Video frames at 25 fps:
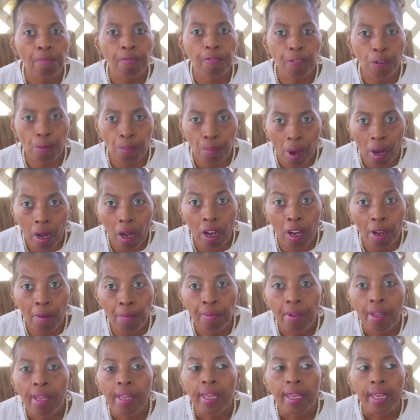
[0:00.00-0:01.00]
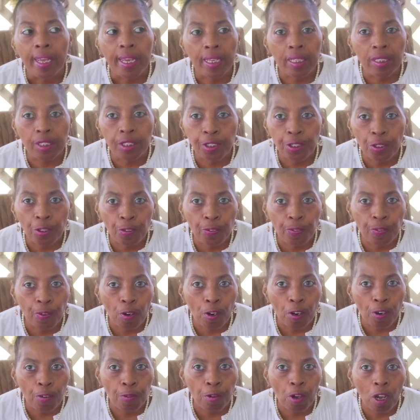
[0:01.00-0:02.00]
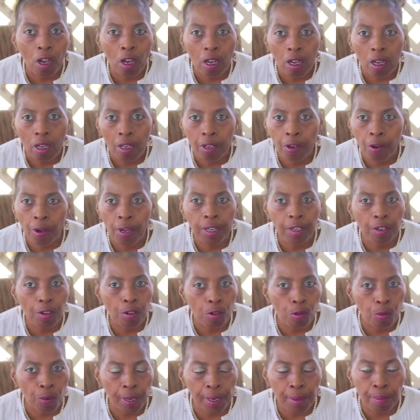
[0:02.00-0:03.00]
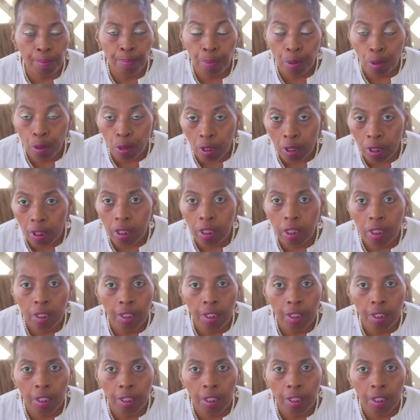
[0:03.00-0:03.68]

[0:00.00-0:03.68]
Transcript: for mom and so far, Uh, get a great book,